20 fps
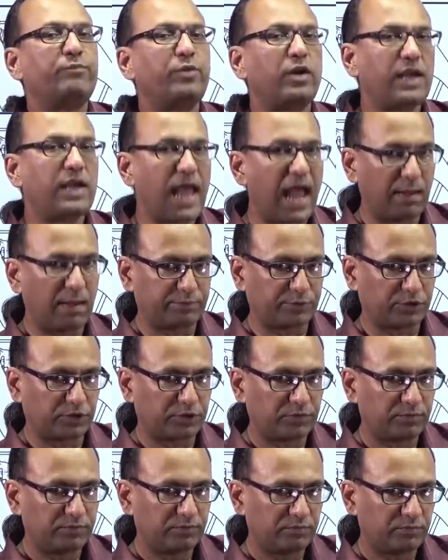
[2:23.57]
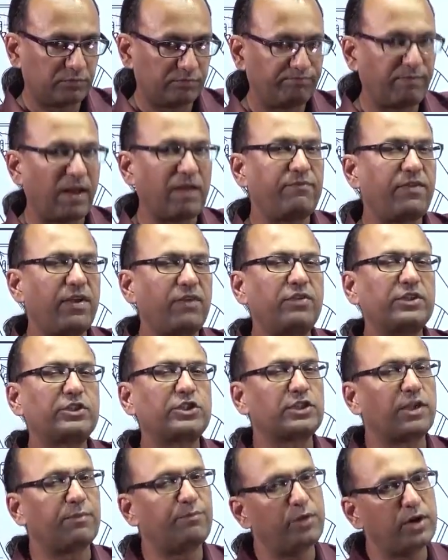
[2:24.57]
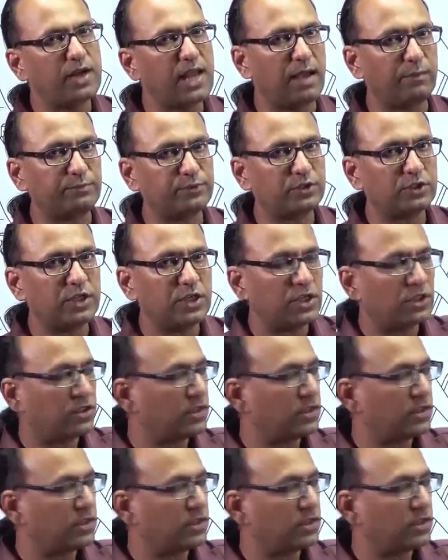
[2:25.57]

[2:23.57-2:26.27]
prolapse, pelvic viscera prolapse.